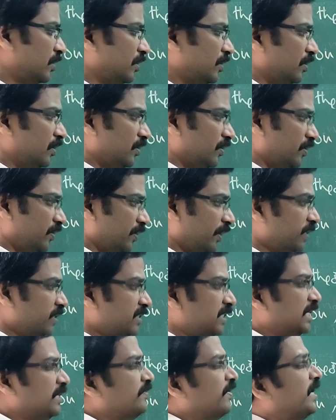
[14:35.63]

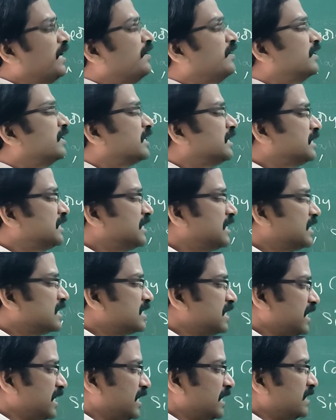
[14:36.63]
Z value
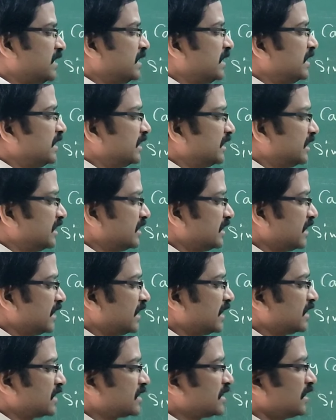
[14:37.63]
increases, energy
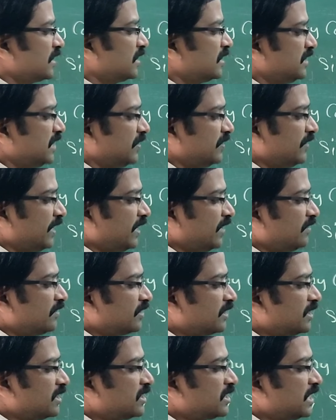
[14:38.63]
decreases, Z value
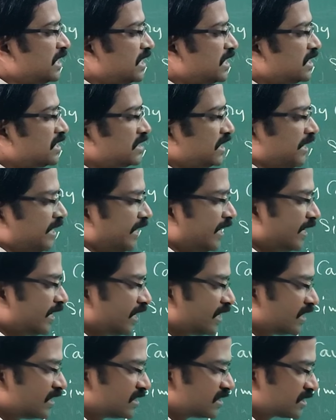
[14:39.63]
increases,
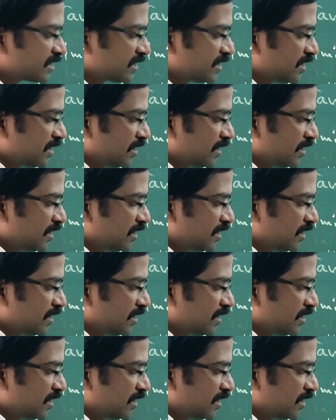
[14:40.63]
radius